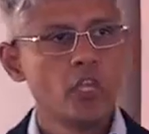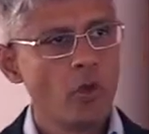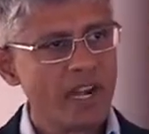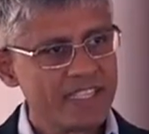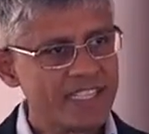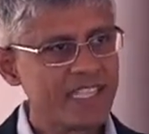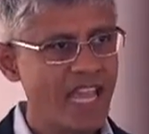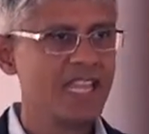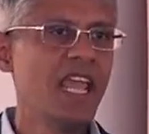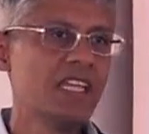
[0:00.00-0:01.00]
you are
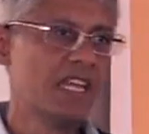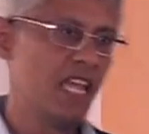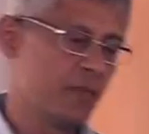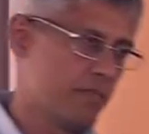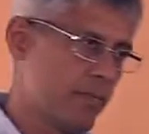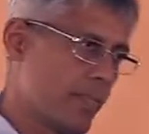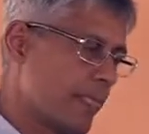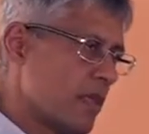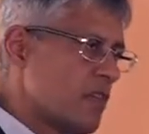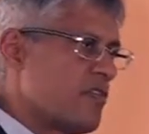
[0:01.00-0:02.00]
stagnating
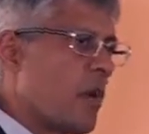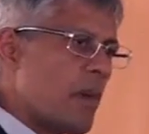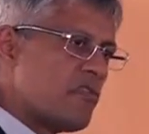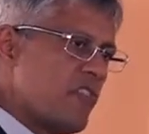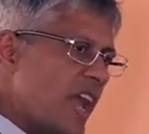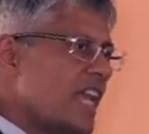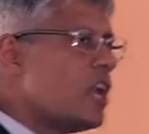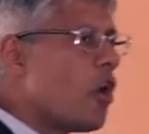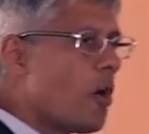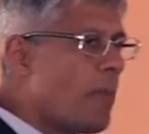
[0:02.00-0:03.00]
from a very
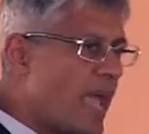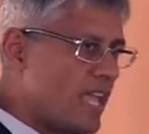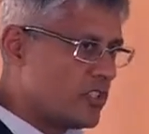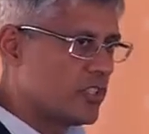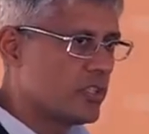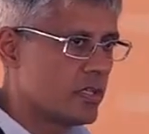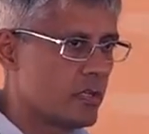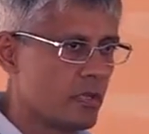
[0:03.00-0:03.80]
low base.